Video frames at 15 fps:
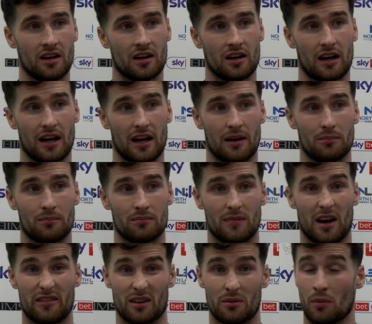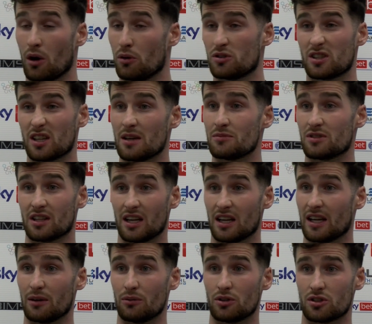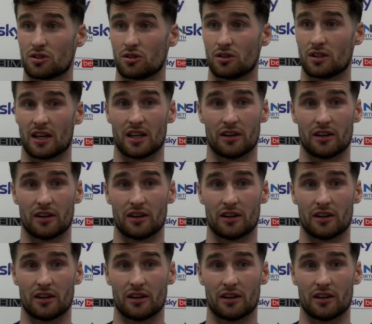I think most teams in the league would have took it.